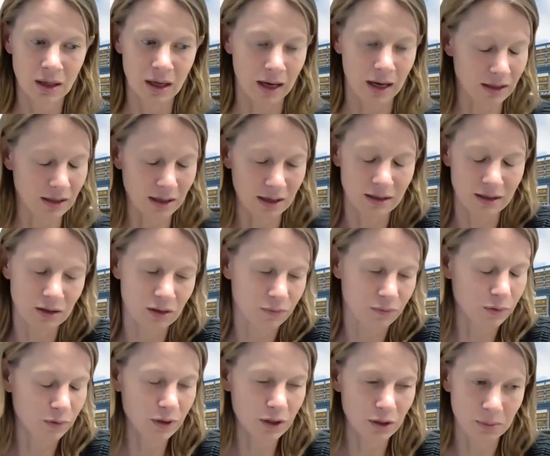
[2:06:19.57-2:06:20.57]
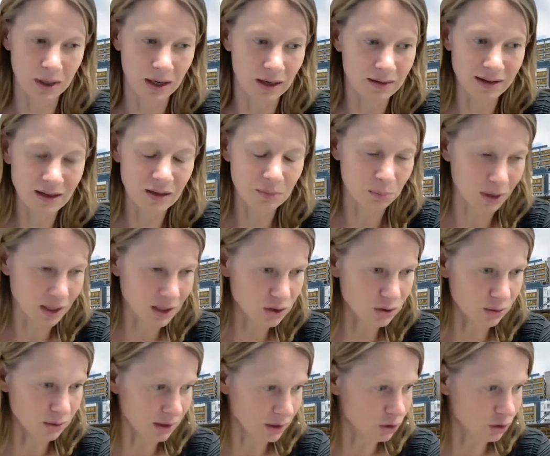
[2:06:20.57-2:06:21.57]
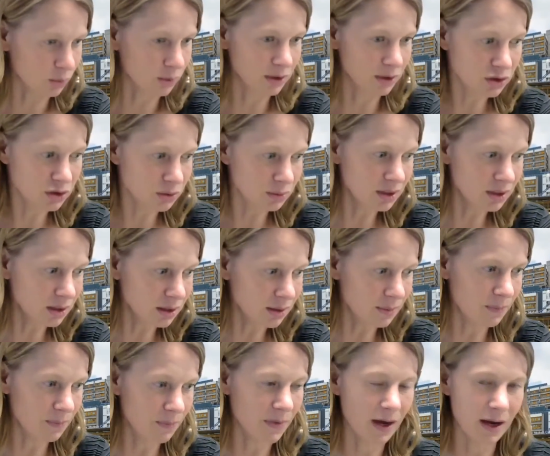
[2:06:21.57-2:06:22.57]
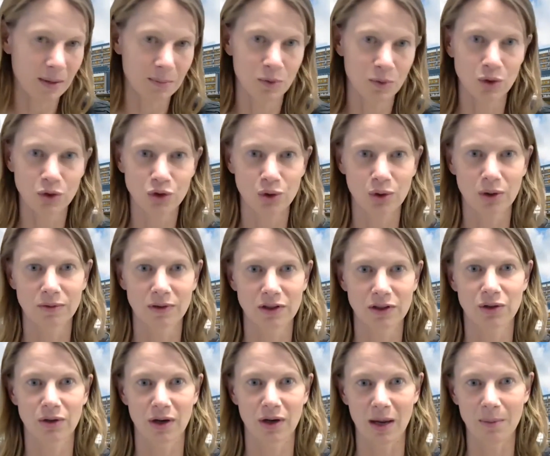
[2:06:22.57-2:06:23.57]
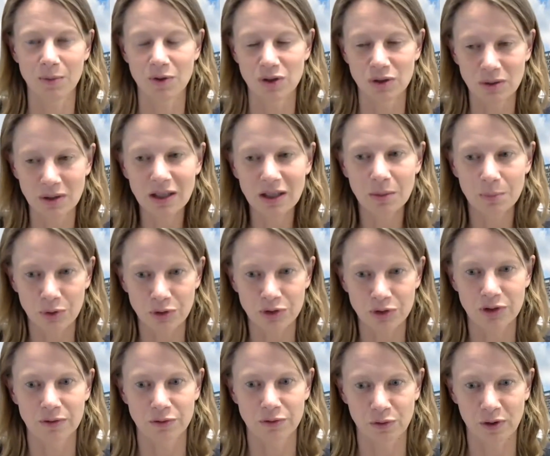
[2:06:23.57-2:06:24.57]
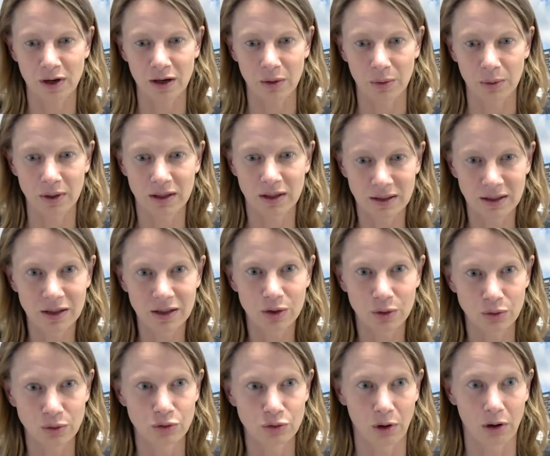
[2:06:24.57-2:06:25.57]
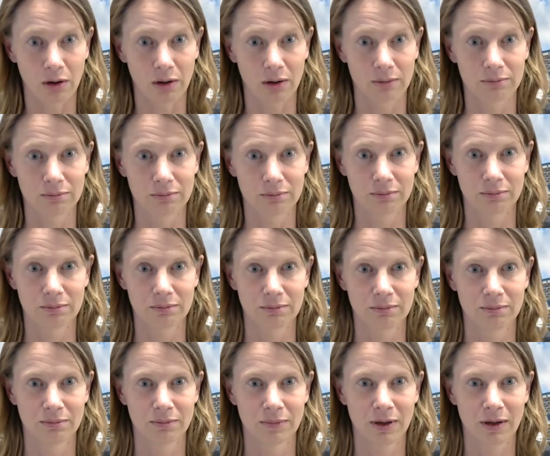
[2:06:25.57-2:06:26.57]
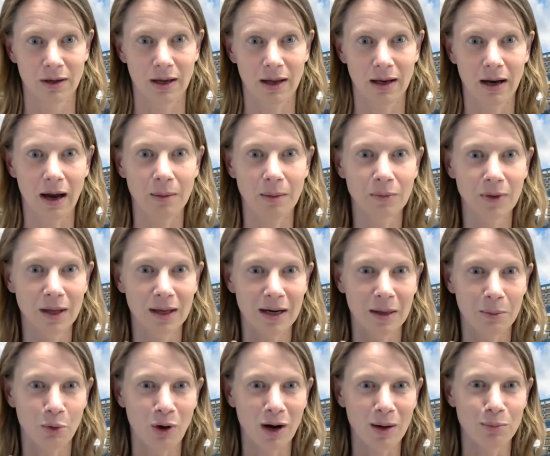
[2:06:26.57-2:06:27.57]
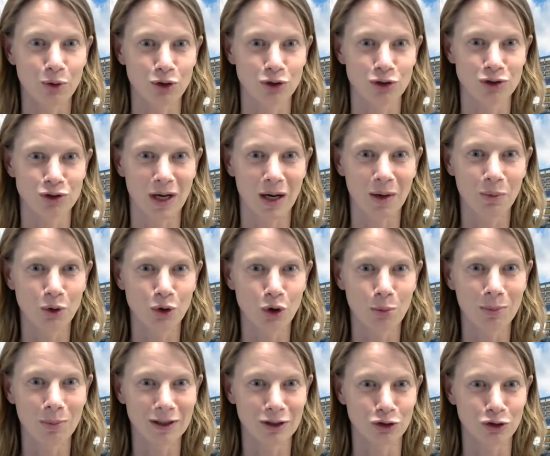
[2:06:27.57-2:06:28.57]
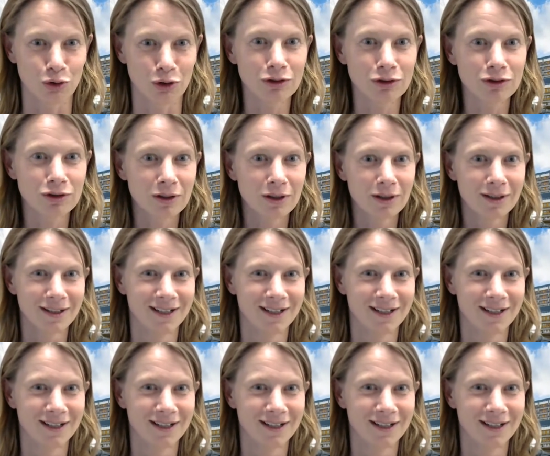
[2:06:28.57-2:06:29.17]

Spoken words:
I fully agree. I think based on natural history, I'm not sure if that's going to happen. You need a positive trial and you need a good drug. and I'm an MRI person, so I will not make the drugs.